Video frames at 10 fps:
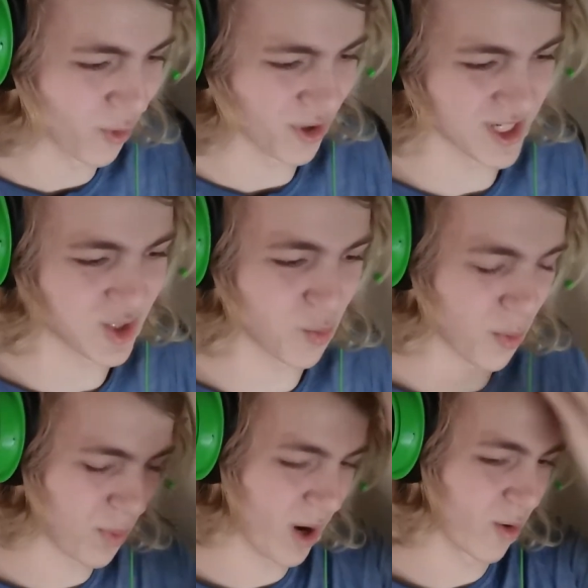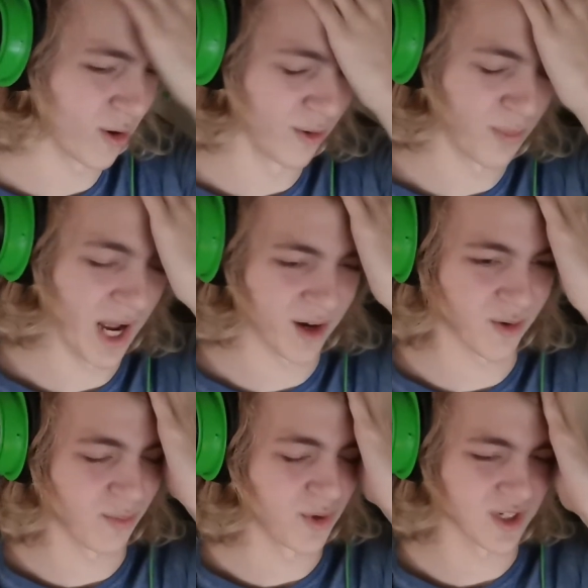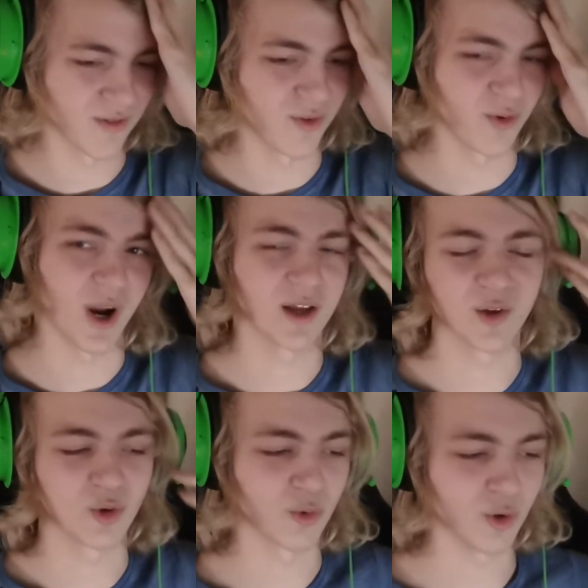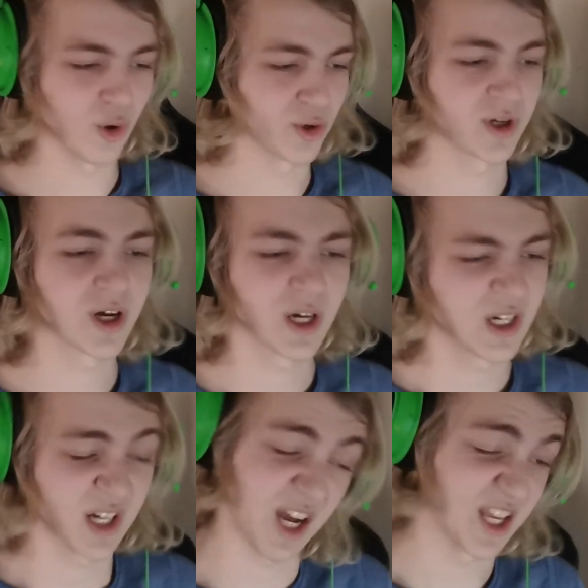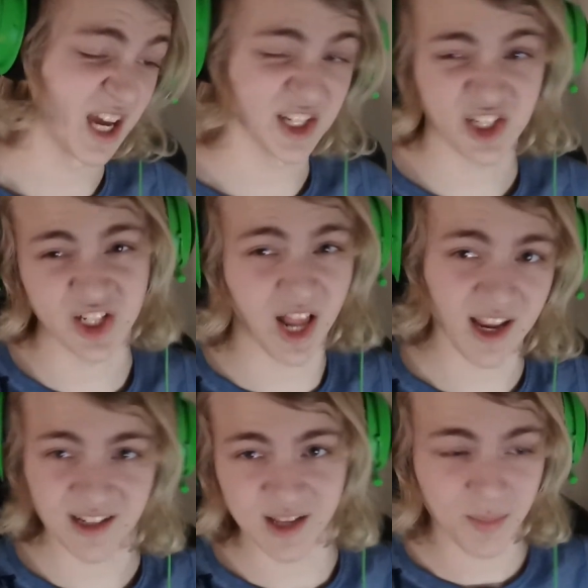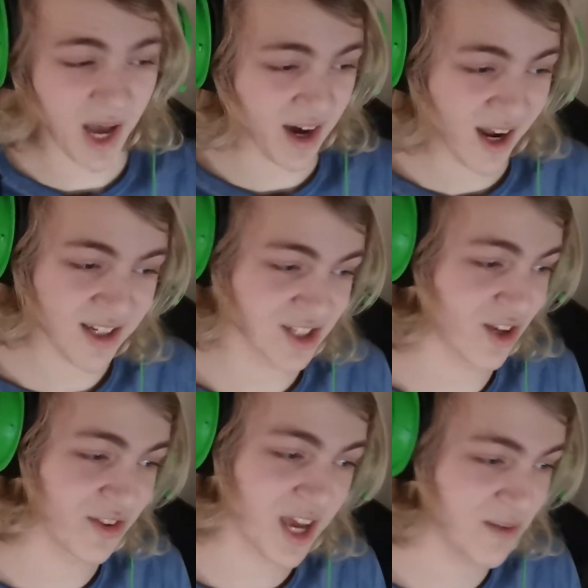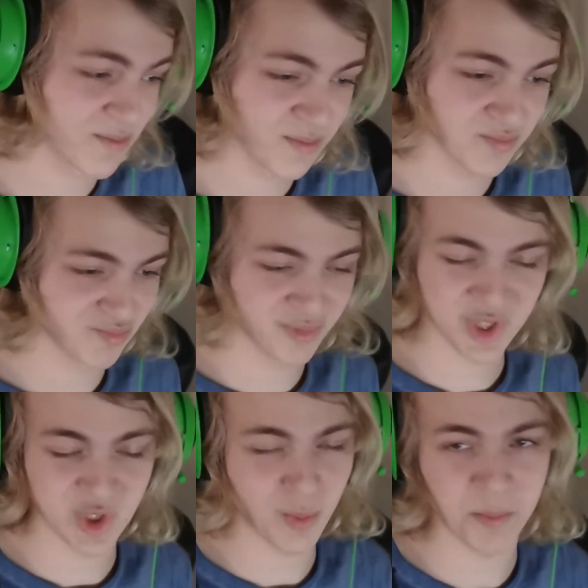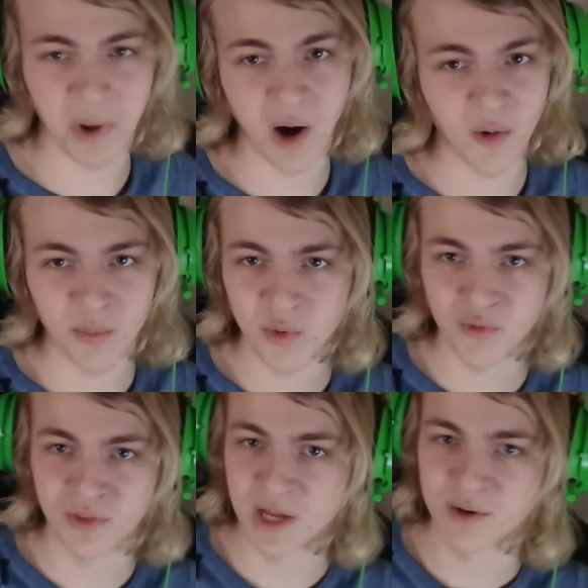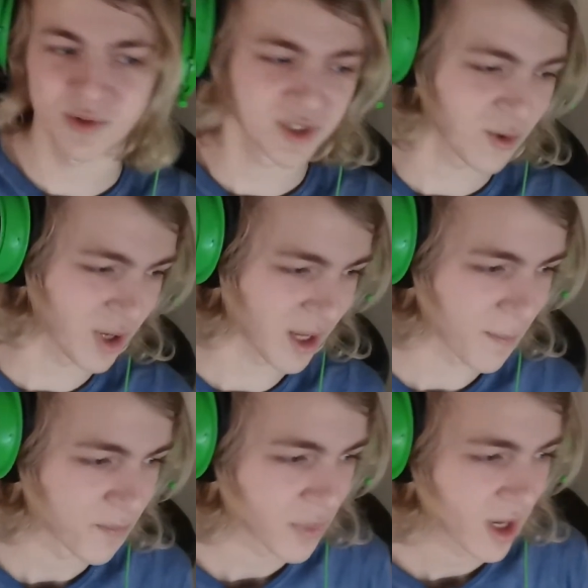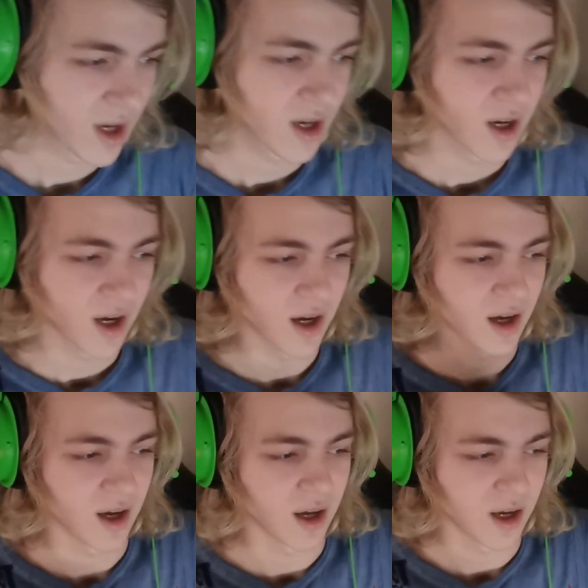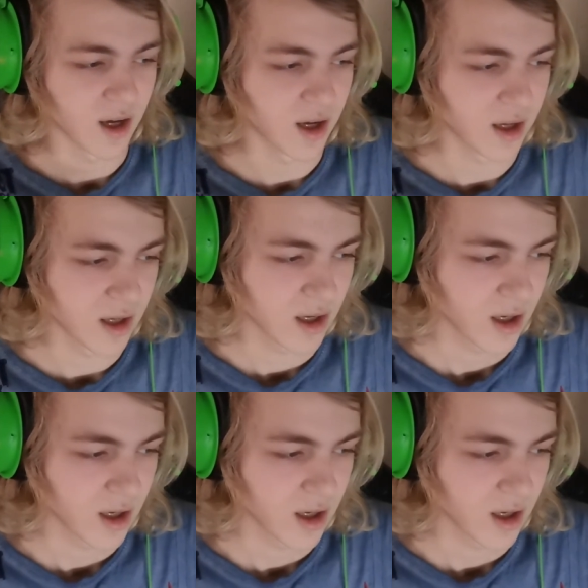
for the superpower background music for do look, I guess, slightly badass on that superpower move that he was doing. Uh,